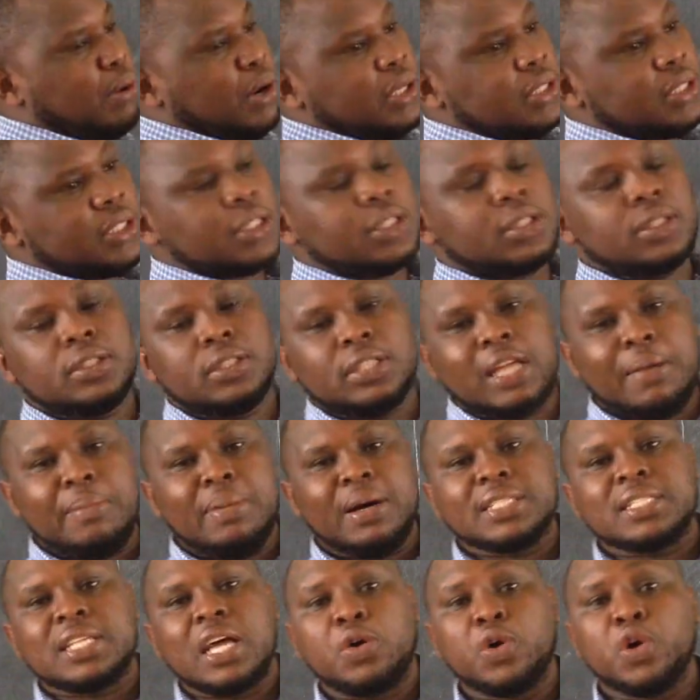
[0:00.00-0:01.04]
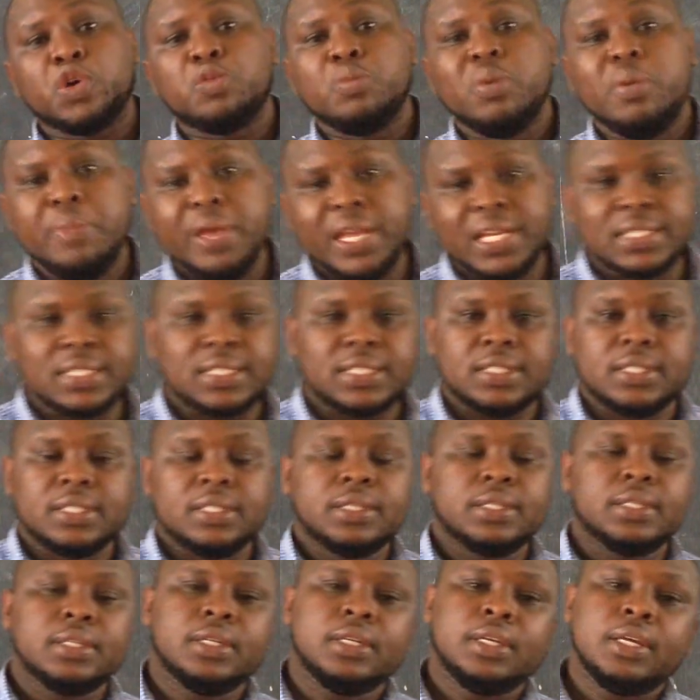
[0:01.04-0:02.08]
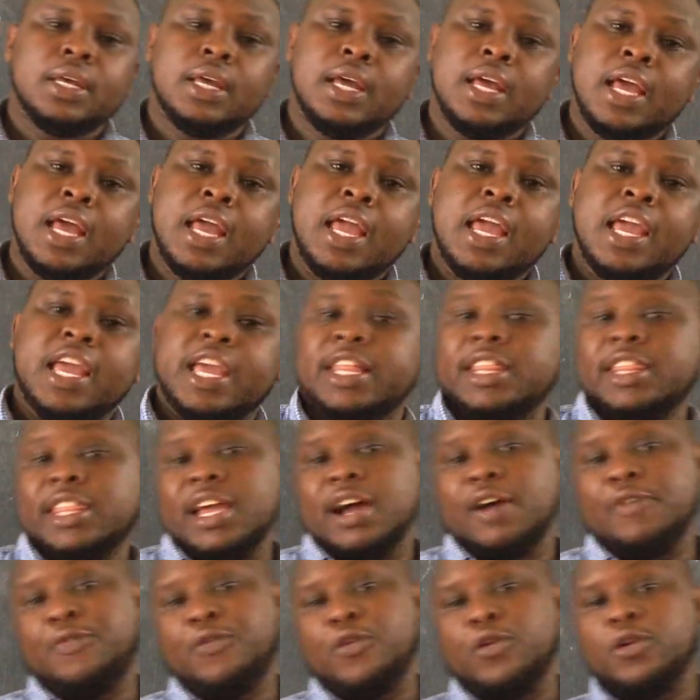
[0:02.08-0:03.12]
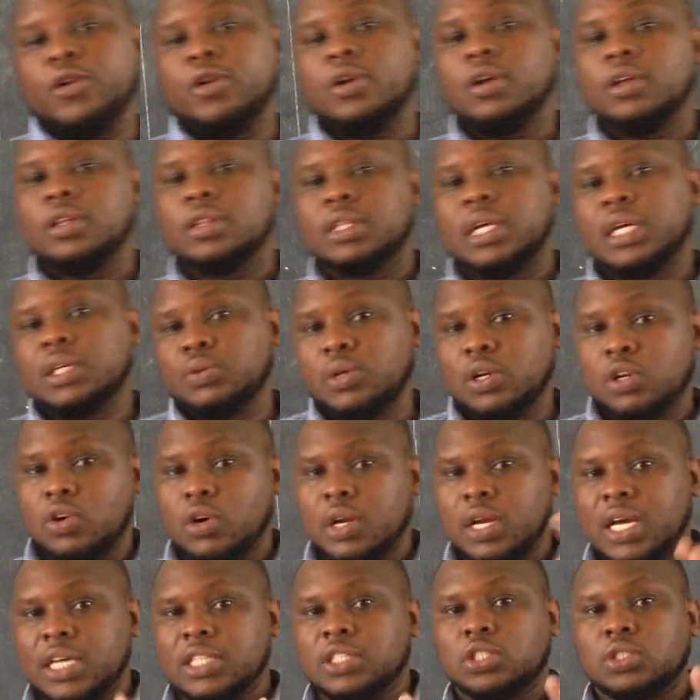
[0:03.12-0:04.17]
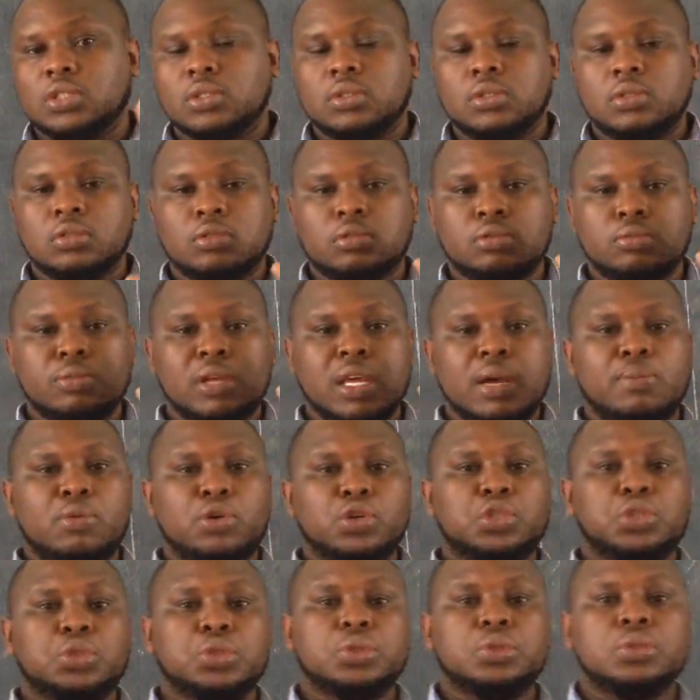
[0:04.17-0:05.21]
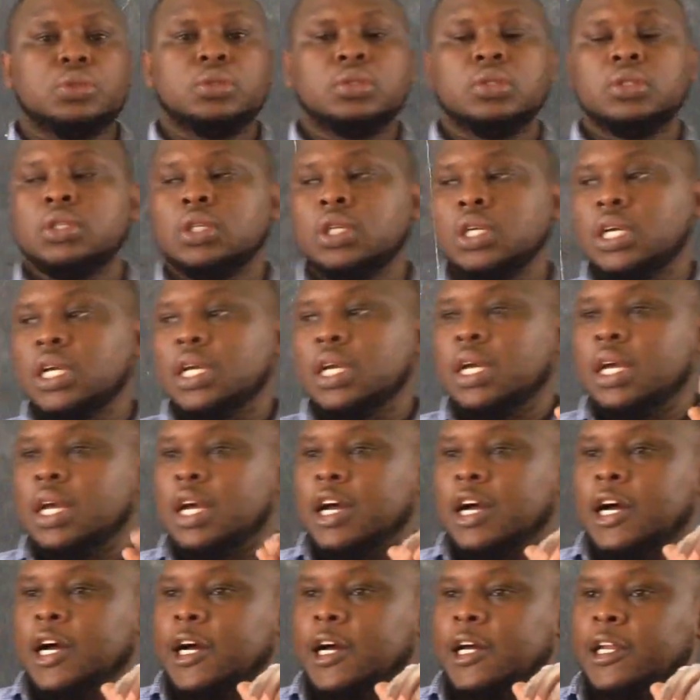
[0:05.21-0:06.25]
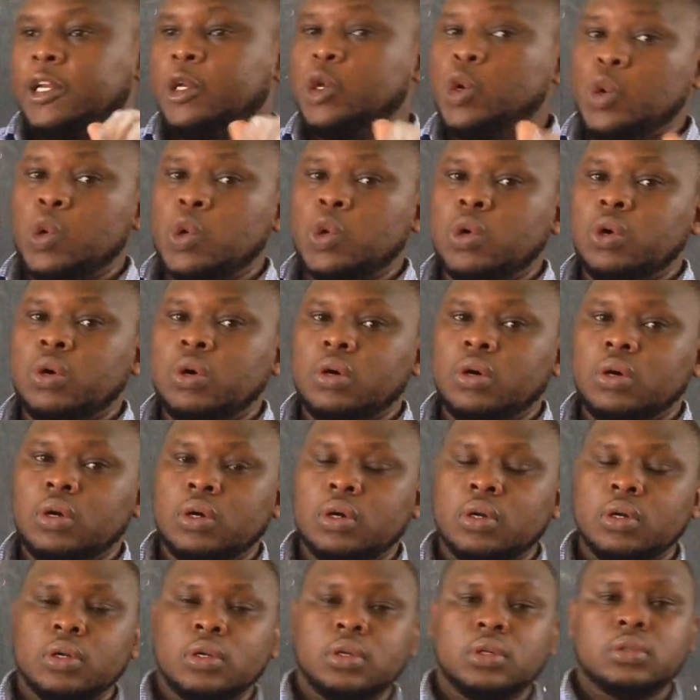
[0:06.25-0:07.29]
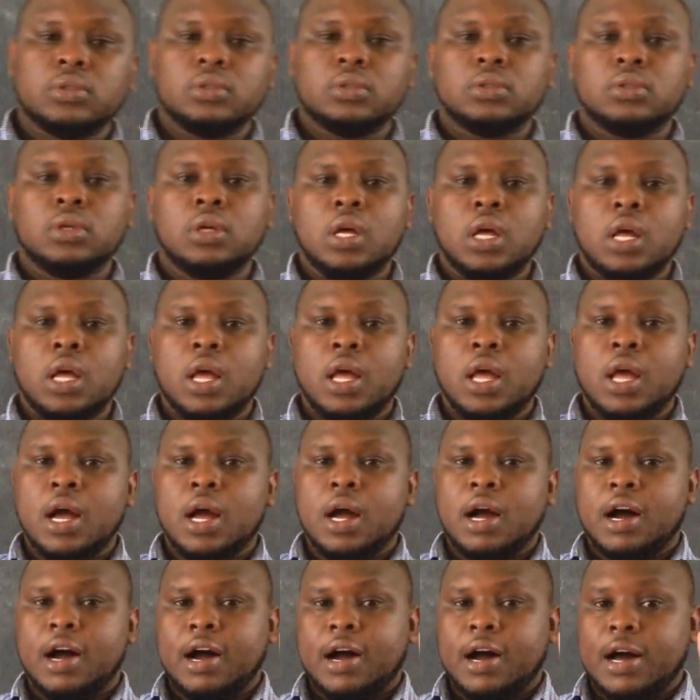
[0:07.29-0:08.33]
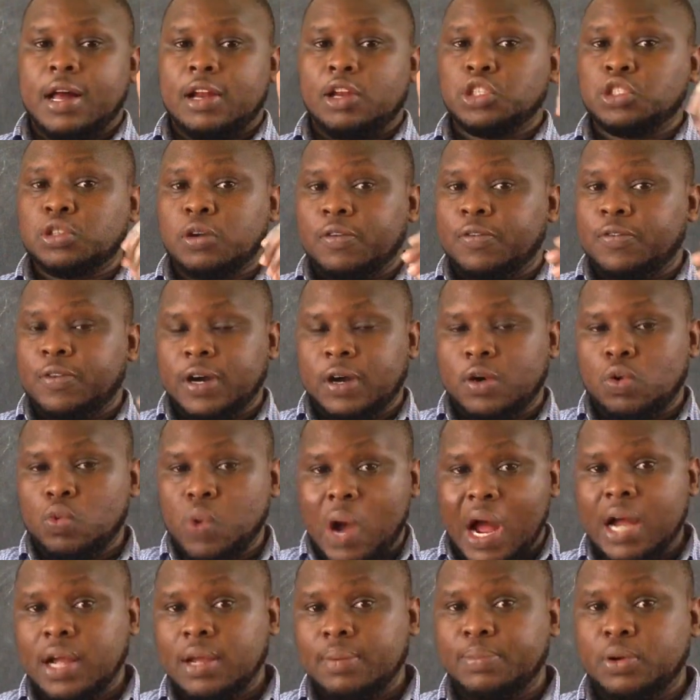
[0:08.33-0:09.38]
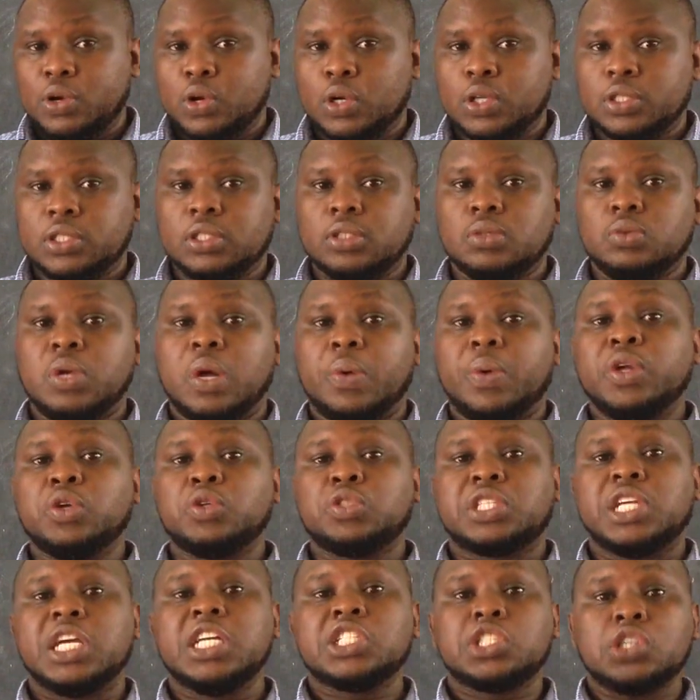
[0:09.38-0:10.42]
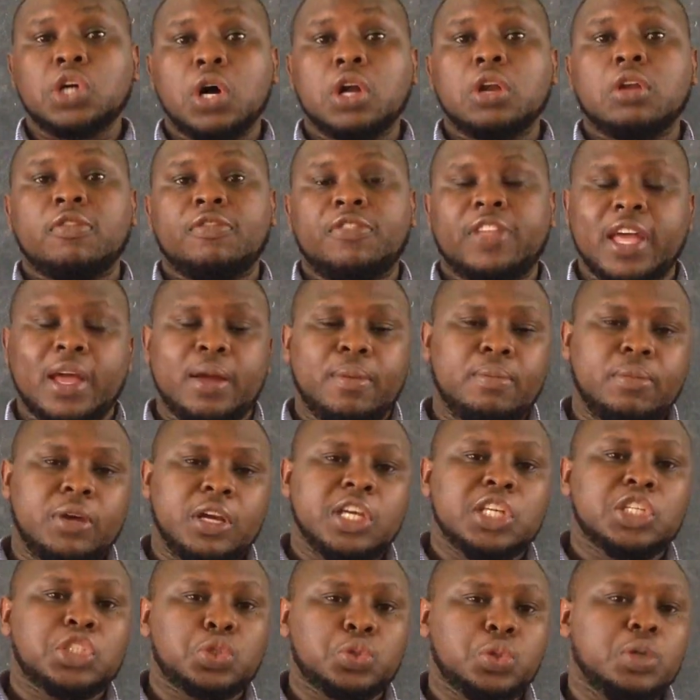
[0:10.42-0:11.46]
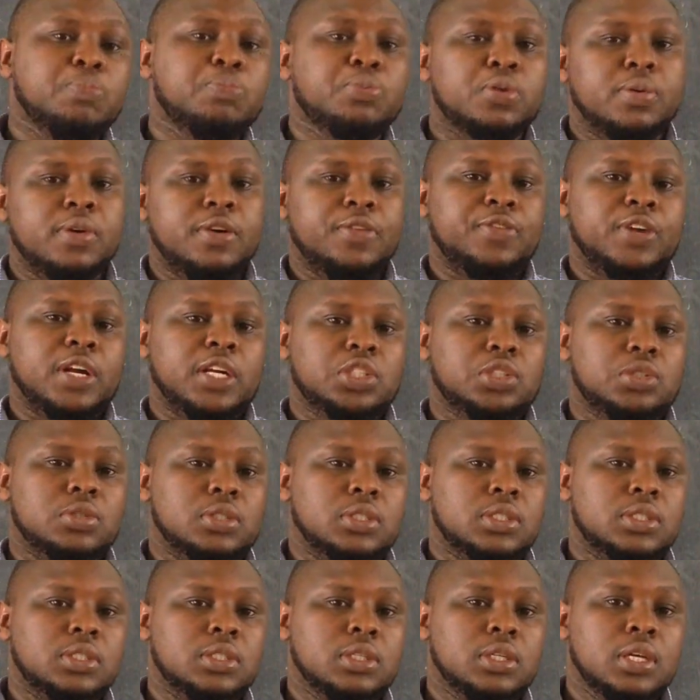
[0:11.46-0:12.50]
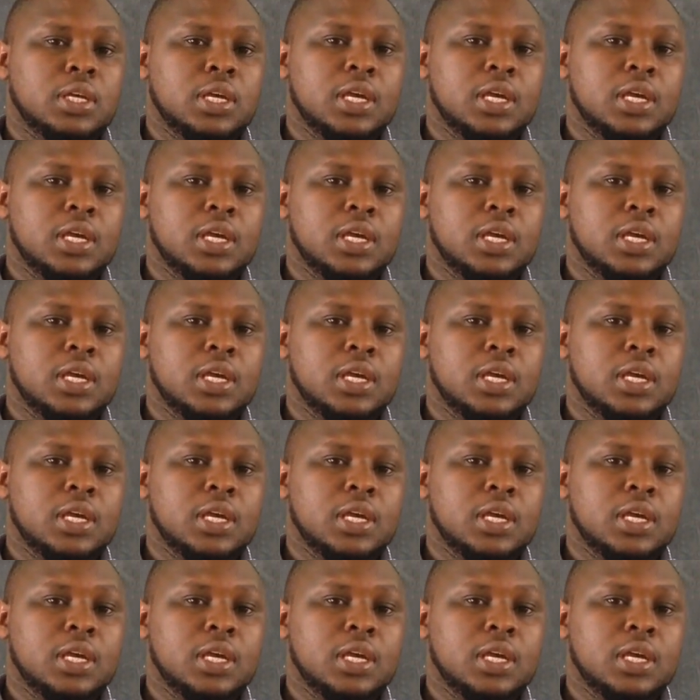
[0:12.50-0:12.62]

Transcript: both numbers are going to be mixed, and therefore that will call us to be able to do a lot of work, because we are going to change all of them into improper fractions.